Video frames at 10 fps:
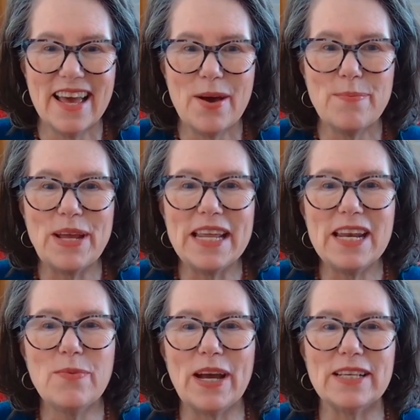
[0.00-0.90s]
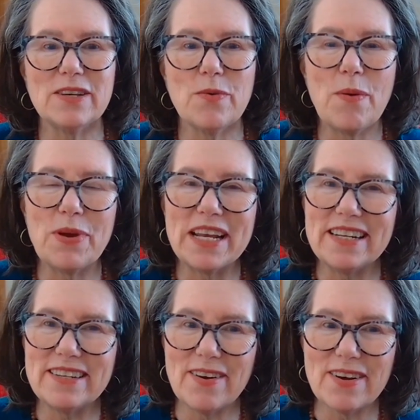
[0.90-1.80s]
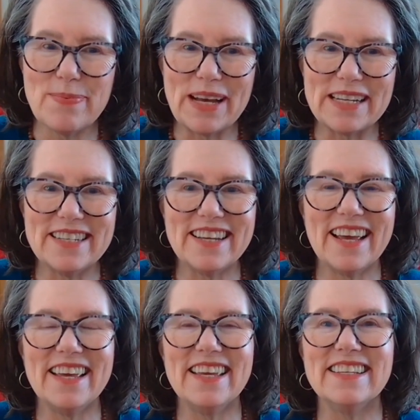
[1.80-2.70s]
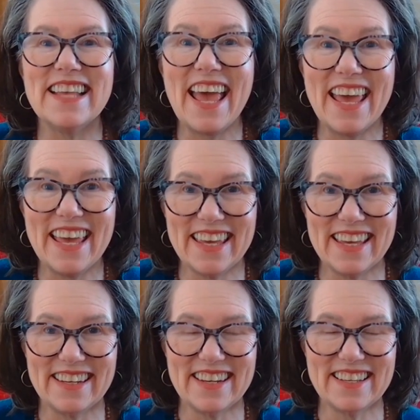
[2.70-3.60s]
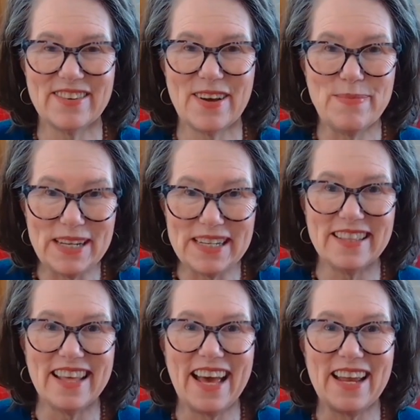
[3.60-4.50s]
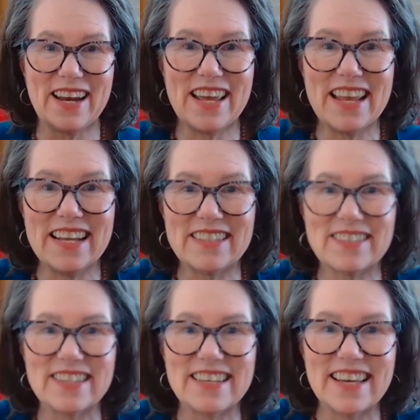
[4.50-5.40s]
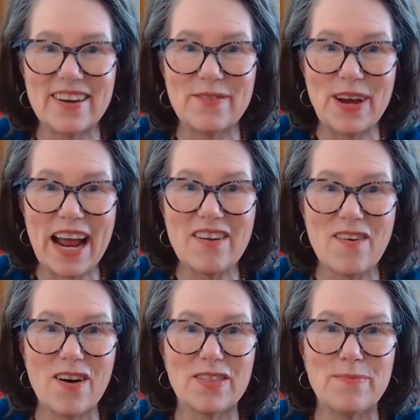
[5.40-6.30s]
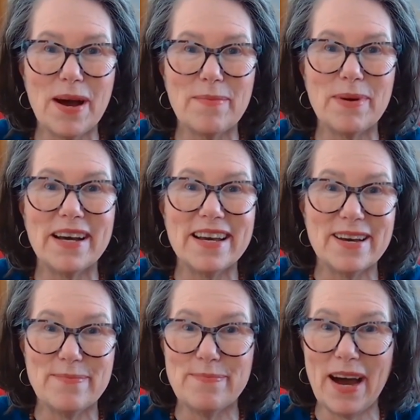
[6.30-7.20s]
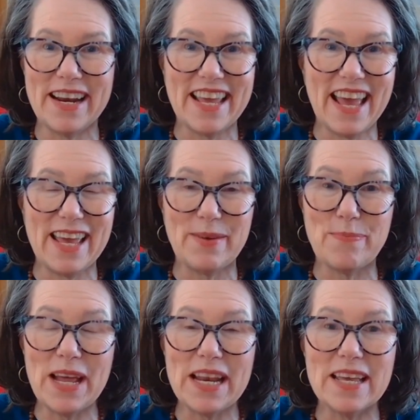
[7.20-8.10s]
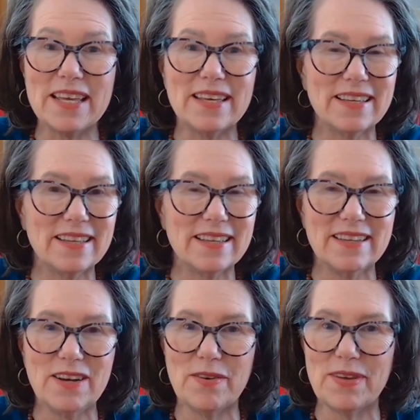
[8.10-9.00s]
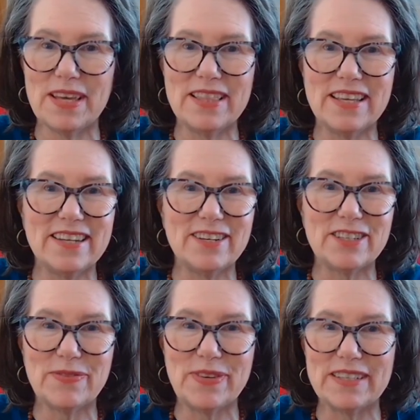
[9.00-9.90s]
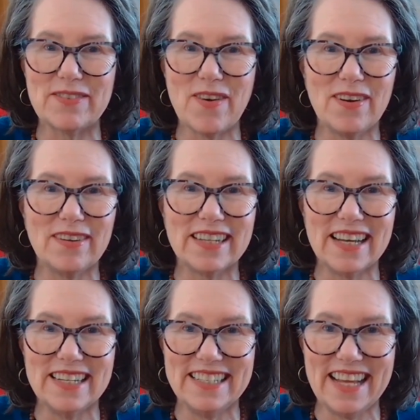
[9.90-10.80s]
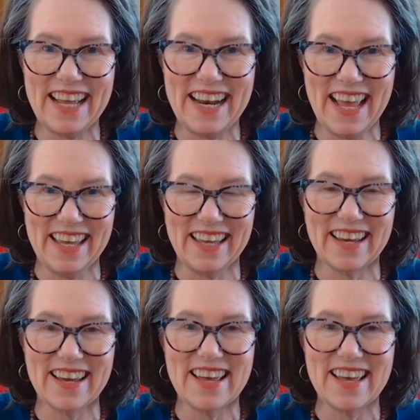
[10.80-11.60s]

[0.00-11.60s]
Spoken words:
But anyway, so what we're going to talk about today is hanging. So I mentioned that, and it's what I call the mama body hang. But in the industry, it's called a dead hang.